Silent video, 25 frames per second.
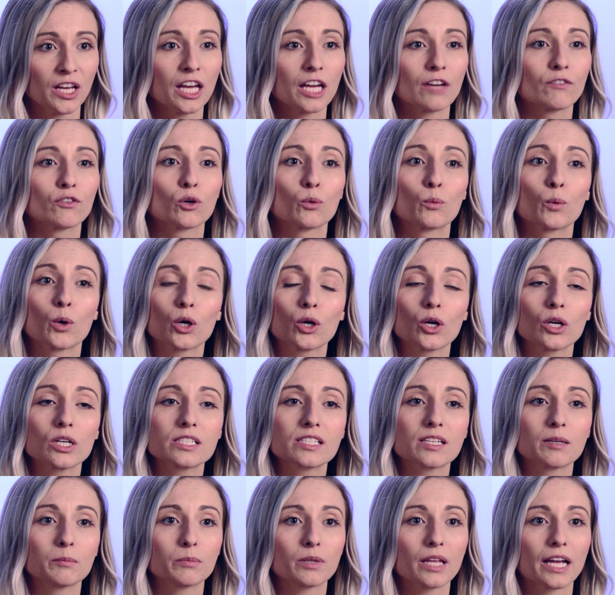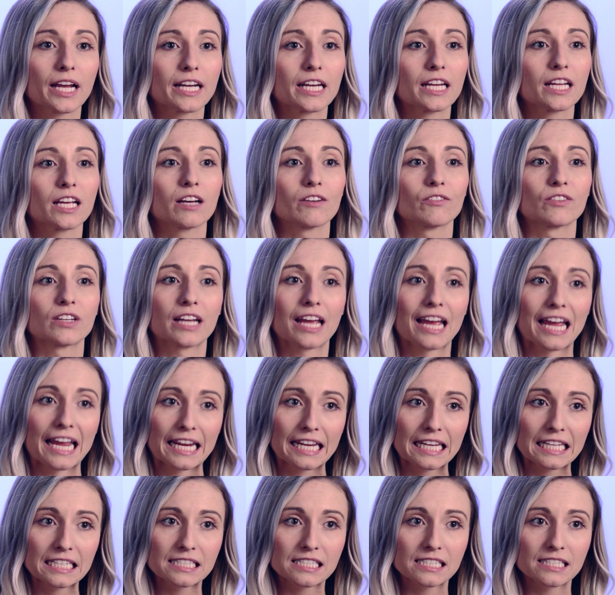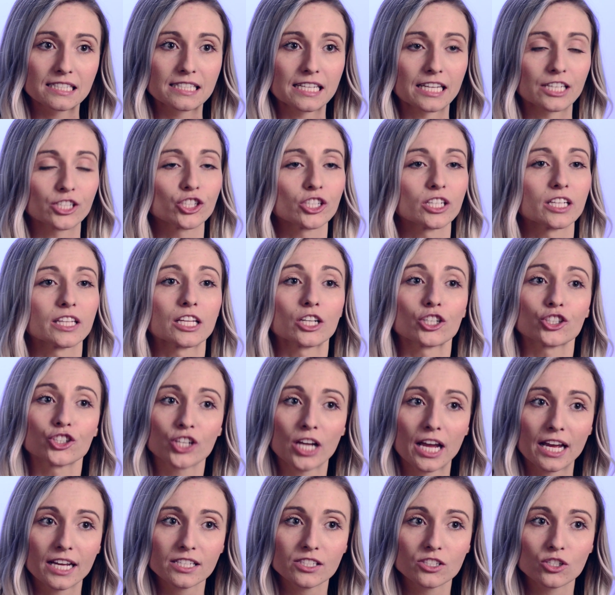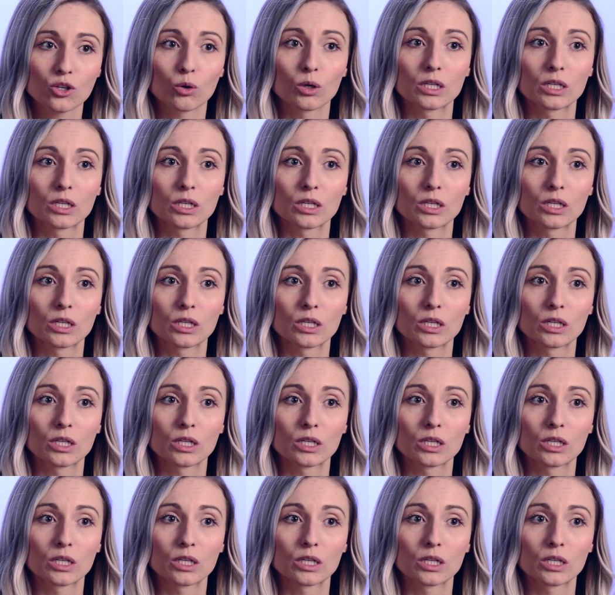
If your worker is complaining of an aching sensation in their chest